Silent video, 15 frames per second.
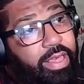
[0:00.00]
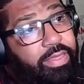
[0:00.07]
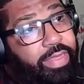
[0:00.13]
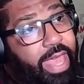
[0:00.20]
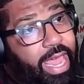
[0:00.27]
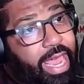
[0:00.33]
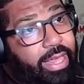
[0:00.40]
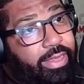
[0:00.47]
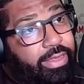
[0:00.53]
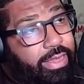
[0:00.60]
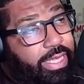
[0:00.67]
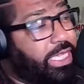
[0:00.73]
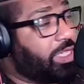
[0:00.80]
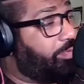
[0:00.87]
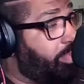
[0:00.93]
that
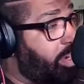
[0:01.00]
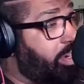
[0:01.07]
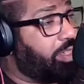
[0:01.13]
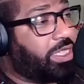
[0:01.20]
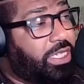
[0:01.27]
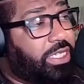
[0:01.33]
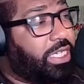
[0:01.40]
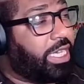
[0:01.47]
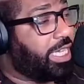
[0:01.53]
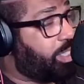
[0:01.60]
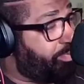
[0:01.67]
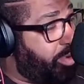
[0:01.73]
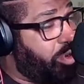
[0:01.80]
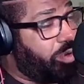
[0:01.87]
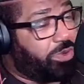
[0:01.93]
this Verzuz
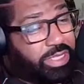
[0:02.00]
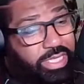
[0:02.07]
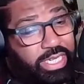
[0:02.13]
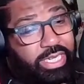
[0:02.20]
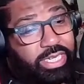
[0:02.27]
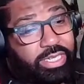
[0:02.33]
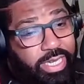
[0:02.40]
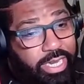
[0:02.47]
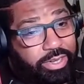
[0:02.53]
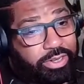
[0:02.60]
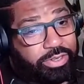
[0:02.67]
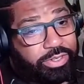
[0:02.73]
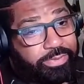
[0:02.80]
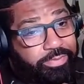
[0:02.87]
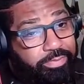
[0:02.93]
exposed these
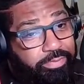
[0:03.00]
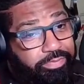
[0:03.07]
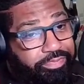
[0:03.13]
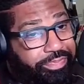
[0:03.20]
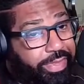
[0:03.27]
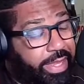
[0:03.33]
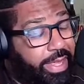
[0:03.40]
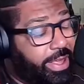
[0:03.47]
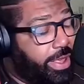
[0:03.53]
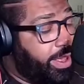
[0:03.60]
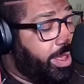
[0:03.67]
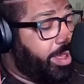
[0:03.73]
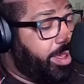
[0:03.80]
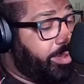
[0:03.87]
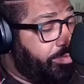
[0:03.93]
singers.
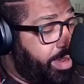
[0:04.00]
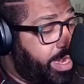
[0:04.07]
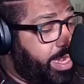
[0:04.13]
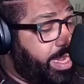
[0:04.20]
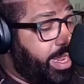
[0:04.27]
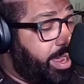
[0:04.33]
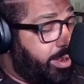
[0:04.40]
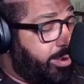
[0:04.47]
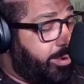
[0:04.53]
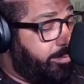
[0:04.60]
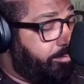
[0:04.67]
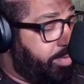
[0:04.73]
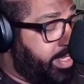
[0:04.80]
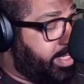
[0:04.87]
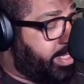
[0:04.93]
Many
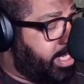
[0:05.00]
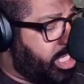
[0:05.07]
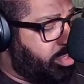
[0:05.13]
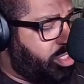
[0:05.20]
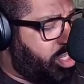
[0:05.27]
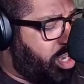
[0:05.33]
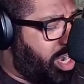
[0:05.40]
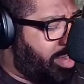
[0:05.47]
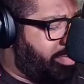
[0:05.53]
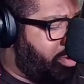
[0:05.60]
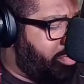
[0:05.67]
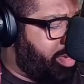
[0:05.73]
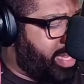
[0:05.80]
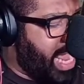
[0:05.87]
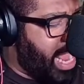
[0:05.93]
of these singers, we talk
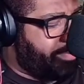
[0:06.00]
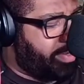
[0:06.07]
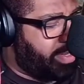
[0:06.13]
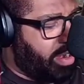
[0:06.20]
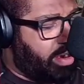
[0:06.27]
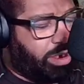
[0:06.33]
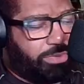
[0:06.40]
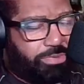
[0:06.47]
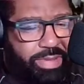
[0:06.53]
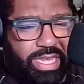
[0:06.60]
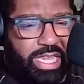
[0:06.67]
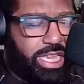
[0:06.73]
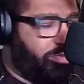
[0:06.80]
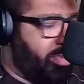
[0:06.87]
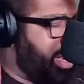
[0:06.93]
about what happened to
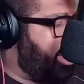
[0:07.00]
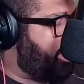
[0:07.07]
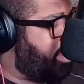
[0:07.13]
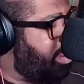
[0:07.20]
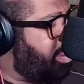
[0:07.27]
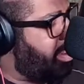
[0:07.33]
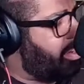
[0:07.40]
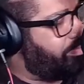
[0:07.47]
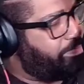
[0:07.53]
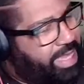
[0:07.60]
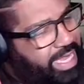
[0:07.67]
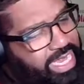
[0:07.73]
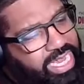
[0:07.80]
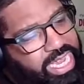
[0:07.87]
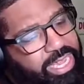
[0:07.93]
R&B. Where's
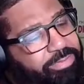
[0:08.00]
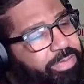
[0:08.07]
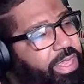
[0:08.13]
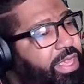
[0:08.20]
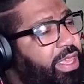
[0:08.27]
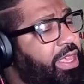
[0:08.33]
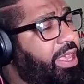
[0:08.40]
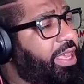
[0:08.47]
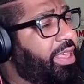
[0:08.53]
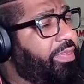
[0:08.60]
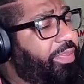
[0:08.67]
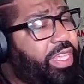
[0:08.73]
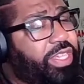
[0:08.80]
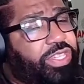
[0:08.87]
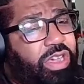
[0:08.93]
R&B?
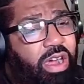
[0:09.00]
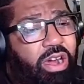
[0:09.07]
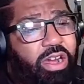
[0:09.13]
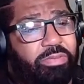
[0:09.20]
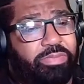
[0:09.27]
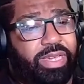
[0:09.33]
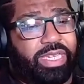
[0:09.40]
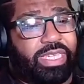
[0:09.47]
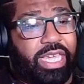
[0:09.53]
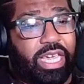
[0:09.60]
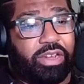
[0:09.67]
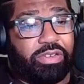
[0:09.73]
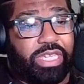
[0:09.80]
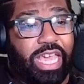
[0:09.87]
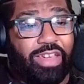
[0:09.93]
These R&B
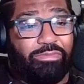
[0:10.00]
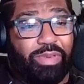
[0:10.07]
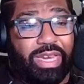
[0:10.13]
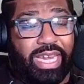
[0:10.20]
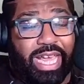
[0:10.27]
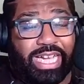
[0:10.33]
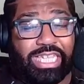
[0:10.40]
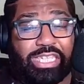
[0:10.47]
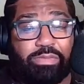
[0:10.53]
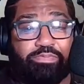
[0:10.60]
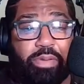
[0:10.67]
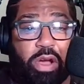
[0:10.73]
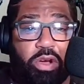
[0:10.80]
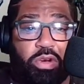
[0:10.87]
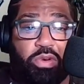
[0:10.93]
singers have been
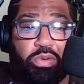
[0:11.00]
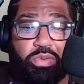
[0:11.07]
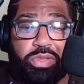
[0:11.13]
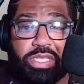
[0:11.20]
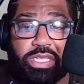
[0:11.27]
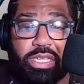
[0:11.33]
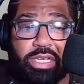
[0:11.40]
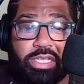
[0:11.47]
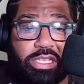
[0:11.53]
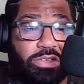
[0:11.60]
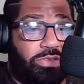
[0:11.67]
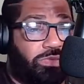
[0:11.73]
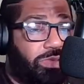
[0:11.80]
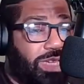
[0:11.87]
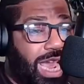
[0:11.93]
exposed
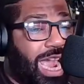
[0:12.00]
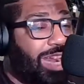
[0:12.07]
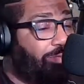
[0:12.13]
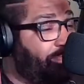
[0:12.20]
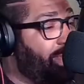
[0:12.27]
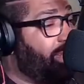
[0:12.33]
to not